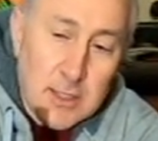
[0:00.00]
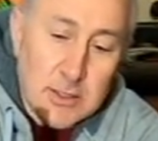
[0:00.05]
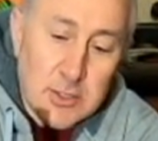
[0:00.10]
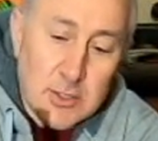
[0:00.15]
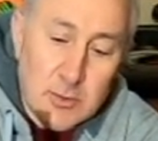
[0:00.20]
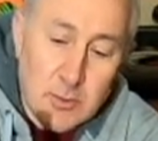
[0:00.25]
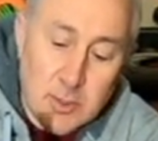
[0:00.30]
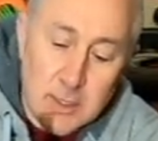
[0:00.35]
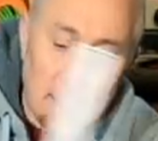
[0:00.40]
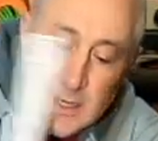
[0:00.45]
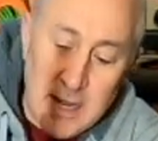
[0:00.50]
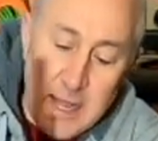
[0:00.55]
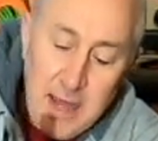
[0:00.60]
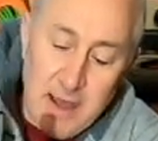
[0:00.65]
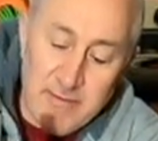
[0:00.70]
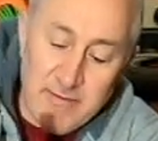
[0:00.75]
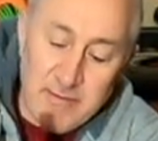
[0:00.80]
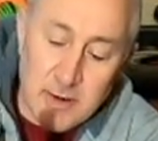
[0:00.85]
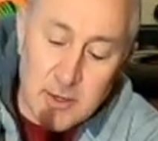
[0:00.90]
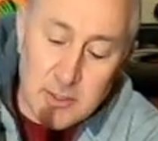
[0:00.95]
So we're going to
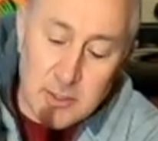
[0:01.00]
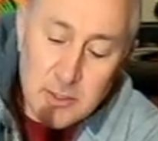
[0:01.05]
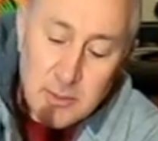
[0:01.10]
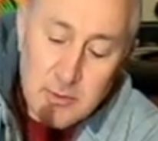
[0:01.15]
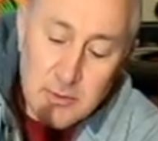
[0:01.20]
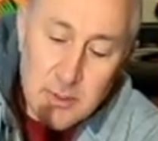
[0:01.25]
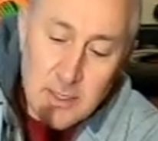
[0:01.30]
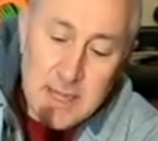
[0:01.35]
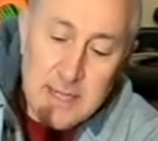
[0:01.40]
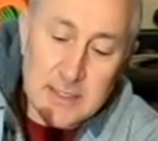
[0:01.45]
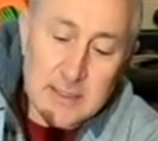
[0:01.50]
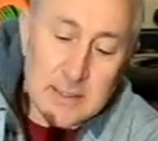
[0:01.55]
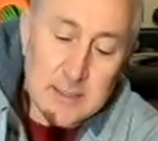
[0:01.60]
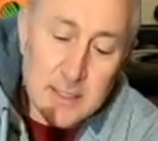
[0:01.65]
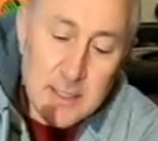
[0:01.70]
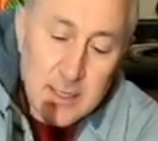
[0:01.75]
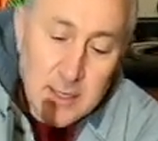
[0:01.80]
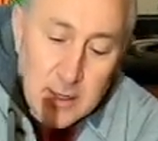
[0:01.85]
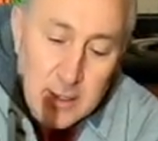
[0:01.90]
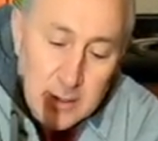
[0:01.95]
have our two legs
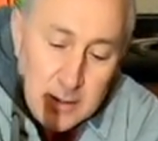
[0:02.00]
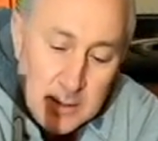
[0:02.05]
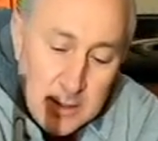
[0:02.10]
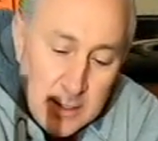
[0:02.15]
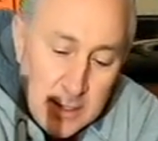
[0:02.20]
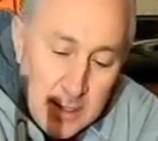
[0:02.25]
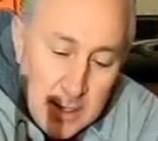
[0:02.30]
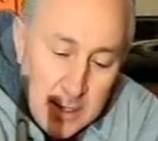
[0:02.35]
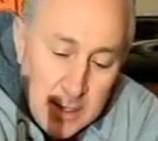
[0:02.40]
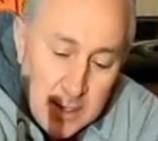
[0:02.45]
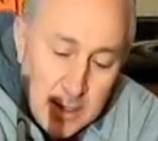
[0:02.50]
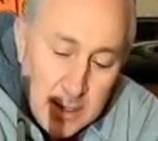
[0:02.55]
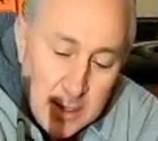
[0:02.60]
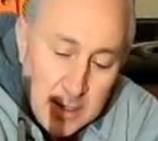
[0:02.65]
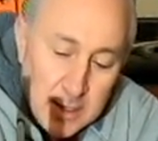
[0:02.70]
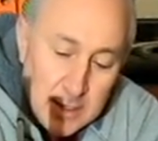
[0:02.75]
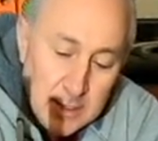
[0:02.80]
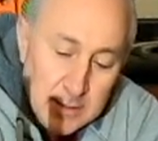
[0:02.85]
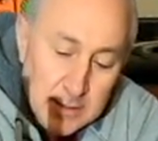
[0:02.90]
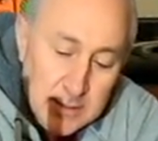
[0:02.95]
there.
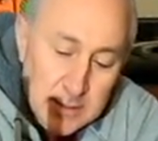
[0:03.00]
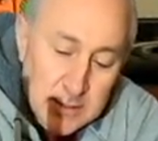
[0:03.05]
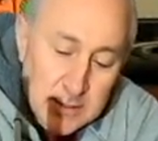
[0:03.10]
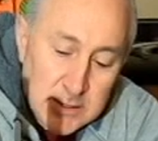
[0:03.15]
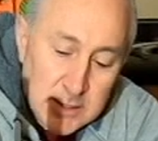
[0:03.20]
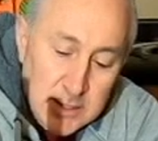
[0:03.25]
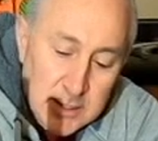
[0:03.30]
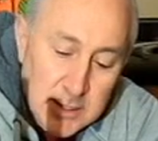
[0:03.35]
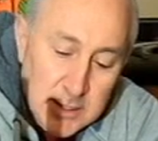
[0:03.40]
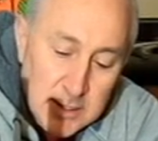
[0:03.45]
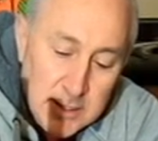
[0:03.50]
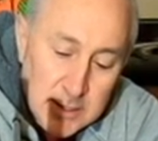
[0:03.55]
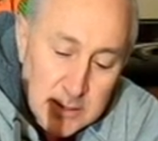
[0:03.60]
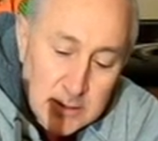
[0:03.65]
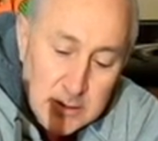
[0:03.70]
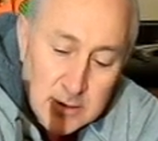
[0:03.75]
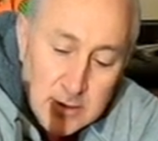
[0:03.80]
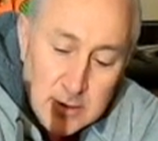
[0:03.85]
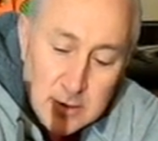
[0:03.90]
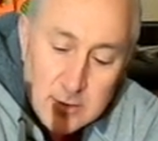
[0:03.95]
This T
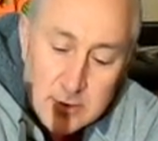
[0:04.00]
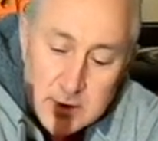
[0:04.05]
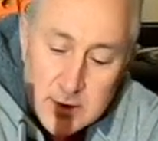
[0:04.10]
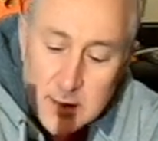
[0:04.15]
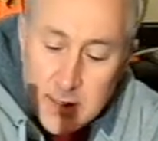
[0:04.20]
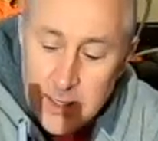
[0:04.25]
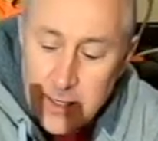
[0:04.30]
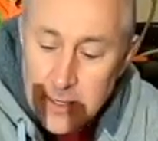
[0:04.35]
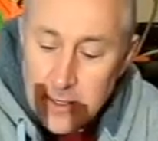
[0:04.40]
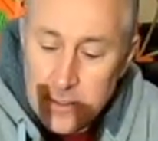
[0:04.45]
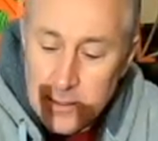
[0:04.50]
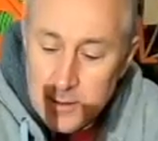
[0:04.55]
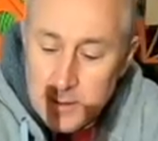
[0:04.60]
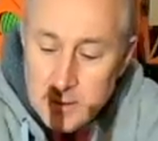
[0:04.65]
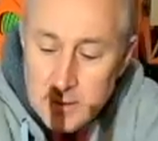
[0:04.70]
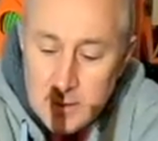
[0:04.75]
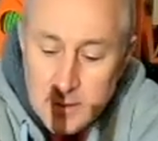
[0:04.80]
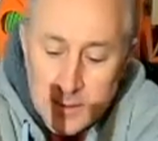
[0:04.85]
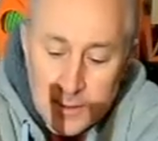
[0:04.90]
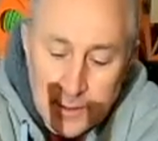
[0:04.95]
connector goes there.
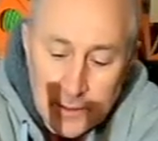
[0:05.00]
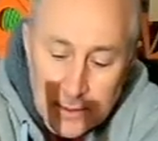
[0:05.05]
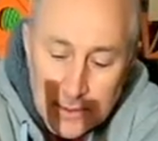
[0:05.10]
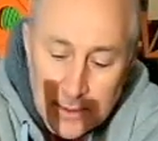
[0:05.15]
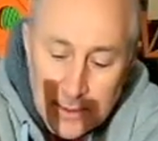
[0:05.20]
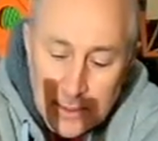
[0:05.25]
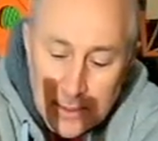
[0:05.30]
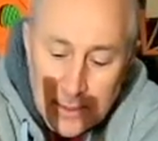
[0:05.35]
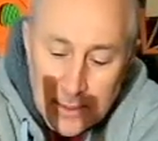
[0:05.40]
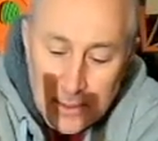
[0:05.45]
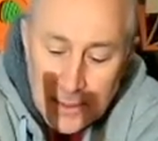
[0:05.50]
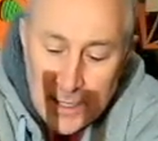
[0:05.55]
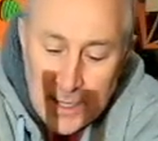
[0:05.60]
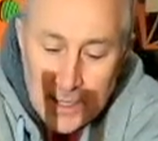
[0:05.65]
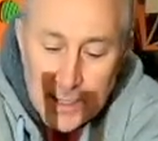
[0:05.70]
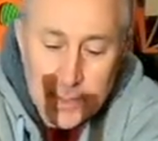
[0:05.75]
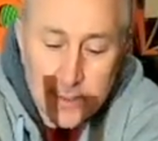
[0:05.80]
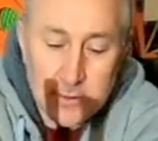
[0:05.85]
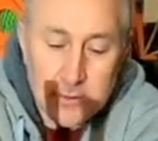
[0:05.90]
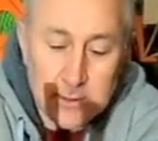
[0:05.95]

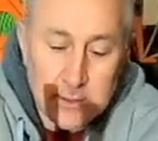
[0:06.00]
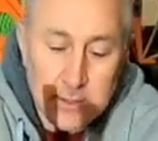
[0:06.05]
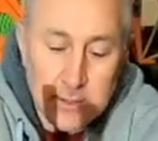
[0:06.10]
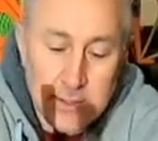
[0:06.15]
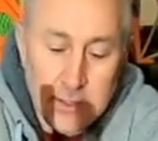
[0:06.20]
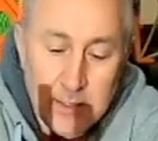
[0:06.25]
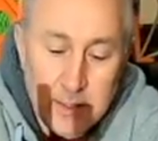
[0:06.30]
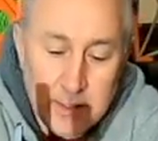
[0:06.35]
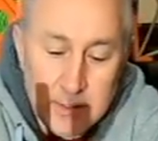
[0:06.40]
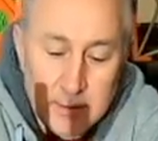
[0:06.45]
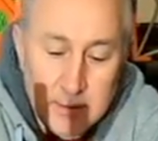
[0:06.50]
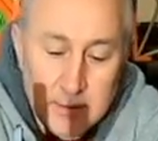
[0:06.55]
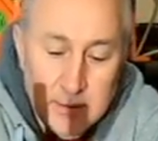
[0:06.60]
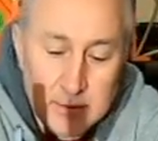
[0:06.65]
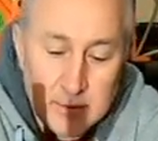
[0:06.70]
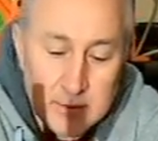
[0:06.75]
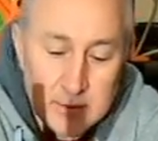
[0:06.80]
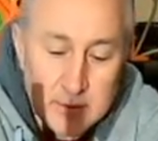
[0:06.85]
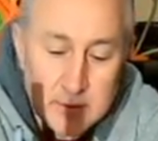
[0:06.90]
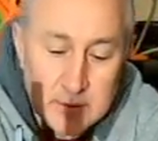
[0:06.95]
That goes there.
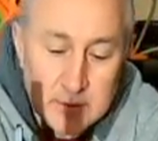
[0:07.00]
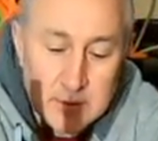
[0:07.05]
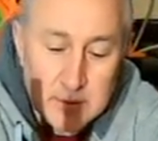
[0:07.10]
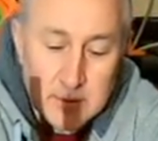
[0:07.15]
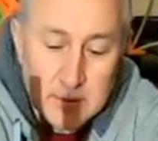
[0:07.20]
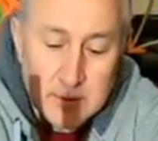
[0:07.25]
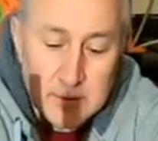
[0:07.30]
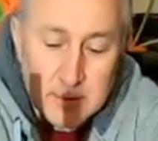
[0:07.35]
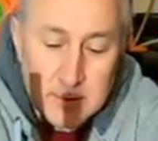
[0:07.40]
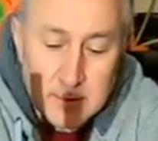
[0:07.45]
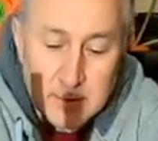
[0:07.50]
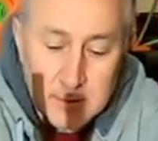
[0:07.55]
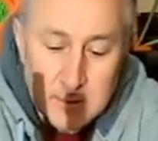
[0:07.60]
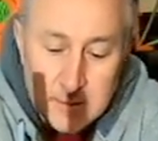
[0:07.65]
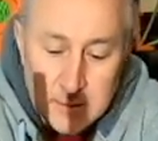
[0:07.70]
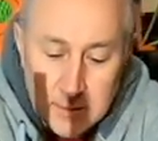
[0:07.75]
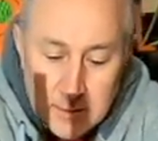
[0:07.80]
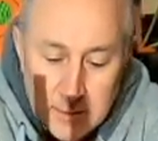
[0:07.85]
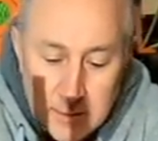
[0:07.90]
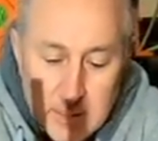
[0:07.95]

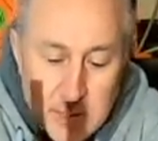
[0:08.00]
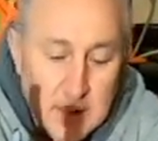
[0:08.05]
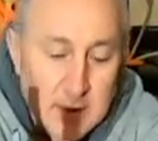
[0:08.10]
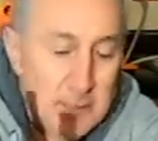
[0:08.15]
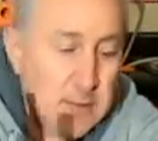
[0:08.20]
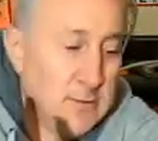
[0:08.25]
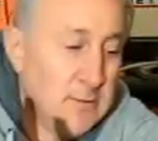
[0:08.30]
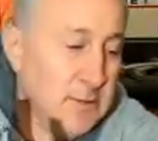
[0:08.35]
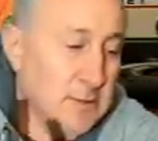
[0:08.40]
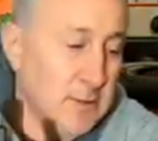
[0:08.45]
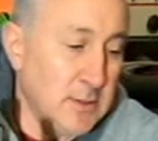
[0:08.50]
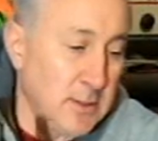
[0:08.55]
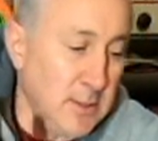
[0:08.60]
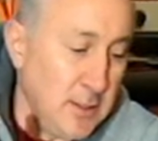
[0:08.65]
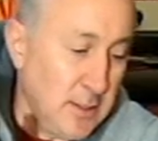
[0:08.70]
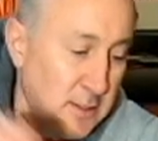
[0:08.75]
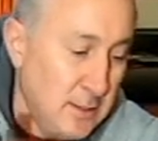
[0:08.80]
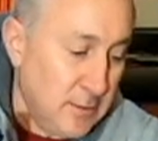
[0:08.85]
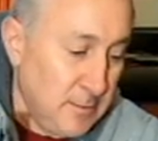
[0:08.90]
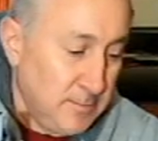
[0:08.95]
That goes
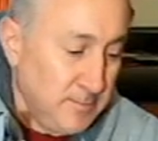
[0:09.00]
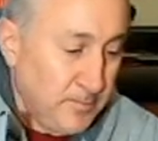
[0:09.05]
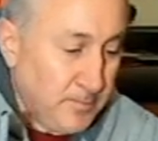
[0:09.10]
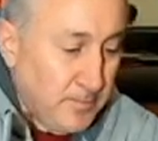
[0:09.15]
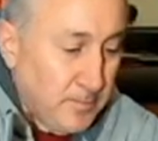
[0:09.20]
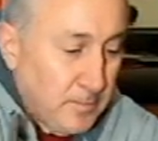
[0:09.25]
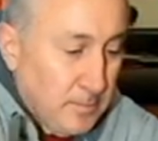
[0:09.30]
there.